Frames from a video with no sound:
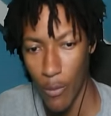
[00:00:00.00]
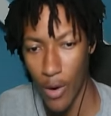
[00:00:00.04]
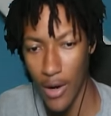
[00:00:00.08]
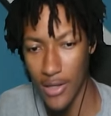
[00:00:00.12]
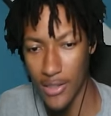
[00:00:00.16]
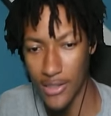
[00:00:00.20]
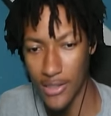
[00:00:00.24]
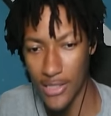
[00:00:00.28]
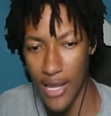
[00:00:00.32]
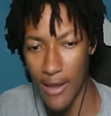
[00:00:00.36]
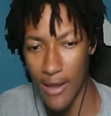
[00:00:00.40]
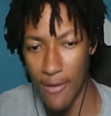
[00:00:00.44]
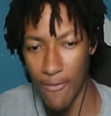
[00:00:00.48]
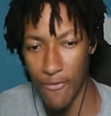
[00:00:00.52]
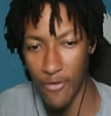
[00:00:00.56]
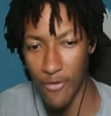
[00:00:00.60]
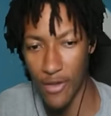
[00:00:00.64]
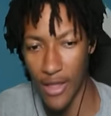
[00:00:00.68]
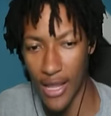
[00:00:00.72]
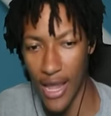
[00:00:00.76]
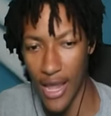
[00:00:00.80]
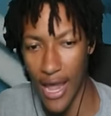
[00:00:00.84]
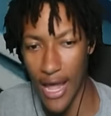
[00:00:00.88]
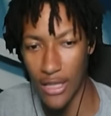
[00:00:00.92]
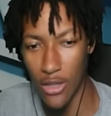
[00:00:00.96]
does this game feel
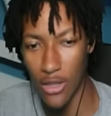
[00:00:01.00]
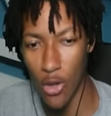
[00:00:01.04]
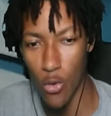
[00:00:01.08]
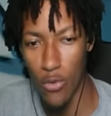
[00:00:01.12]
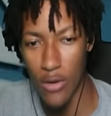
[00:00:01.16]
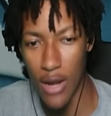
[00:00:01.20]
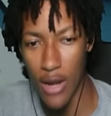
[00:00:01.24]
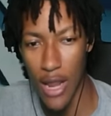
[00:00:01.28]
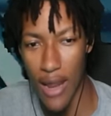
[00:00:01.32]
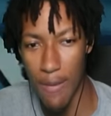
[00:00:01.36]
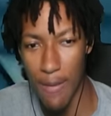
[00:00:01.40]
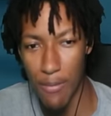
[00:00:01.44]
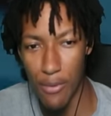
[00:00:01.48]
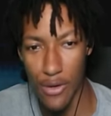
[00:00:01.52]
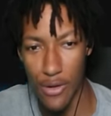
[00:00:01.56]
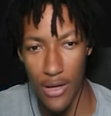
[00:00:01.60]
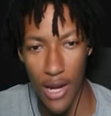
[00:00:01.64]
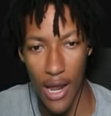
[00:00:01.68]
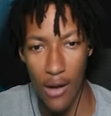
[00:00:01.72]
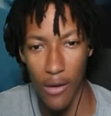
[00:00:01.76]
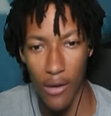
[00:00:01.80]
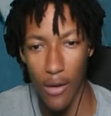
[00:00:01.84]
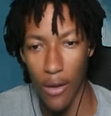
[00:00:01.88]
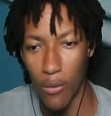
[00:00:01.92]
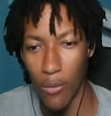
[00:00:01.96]
like Hello Neighbor
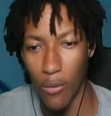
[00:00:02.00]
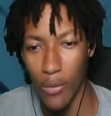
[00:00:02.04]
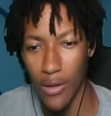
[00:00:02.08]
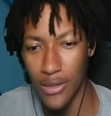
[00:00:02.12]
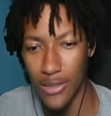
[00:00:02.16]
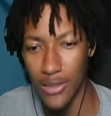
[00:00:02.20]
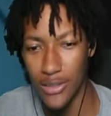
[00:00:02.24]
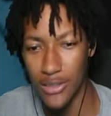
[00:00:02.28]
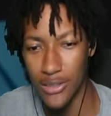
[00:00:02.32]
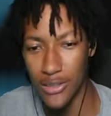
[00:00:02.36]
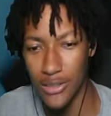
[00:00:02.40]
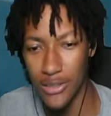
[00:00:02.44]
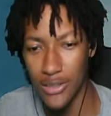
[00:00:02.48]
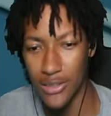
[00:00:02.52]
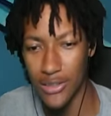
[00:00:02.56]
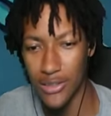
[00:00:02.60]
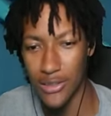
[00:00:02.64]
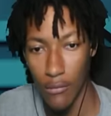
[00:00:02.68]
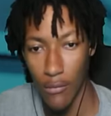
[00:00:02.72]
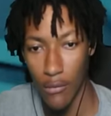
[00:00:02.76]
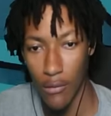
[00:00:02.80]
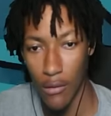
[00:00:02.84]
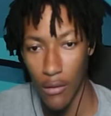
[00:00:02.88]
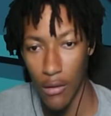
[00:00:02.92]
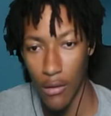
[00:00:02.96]
now? Like, what is this?
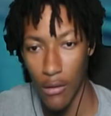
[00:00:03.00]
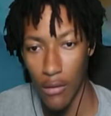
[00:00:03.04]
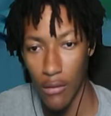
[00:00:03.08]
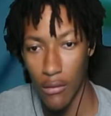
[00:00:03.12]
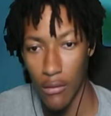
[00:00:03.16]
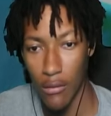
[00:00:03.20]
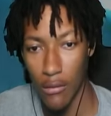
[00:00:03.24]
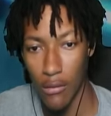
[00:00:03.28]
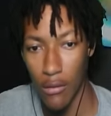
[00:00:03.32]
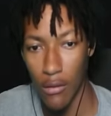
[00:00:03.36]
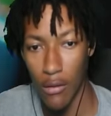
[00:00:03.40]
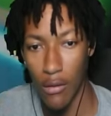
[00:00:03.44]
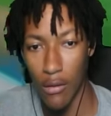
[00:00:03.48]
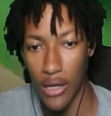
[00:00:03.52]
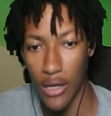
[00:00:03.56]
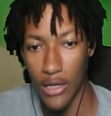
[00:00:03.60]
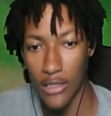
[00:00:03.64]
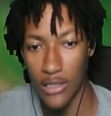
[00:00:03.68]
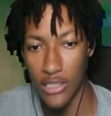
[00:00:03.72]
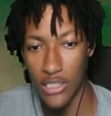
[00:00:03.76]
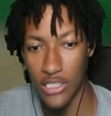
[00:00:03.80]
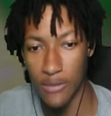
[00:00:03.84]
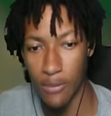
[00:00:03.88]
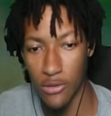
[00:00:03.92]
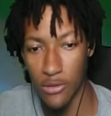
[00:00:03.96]
Okay,
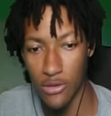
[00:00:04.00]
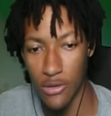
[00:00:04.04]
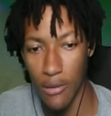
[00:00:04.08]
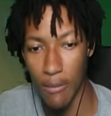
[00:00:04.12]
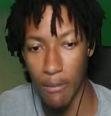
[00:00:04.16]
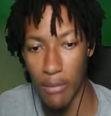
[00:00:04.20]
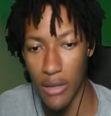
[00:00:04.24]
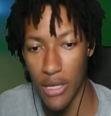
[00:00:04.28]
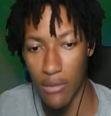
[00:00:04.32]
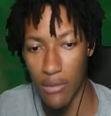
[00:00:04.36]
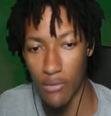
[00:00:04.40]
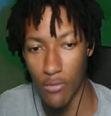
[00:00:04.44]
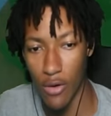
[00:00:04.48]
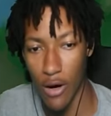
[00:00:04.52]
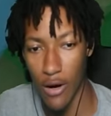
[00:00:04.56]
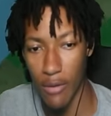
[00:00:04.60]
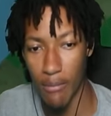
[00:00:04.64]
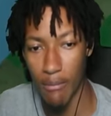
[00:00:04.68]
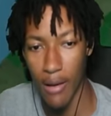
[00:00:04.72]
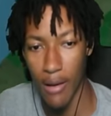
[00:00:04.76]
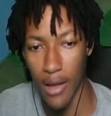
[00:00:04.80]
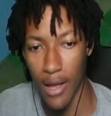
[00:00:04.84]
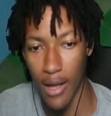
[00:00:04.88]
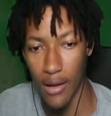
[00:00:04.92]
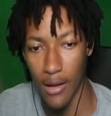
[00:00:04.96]
then it's supposed to beam right
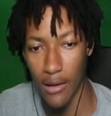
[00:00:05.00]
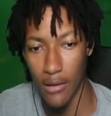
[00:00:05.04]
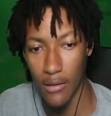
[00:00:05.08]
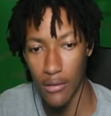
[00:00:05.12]
back.